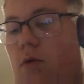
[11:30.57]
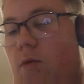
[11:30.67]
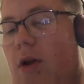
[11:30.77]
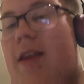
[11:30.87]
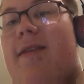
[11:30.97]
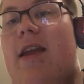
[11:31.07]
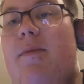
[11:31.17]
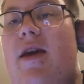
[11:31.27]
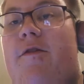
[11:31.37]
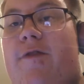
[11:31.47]
would
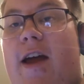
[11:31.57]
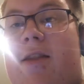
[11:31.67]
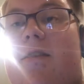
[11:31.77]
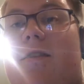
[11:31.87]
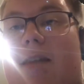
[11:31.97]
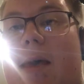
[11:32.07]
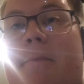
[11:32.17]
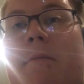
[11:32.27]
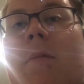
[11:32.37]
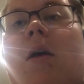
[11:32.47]
consider me a friend to
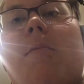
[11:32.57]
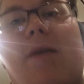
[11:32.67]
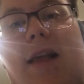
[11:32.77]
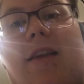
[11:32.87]
them. But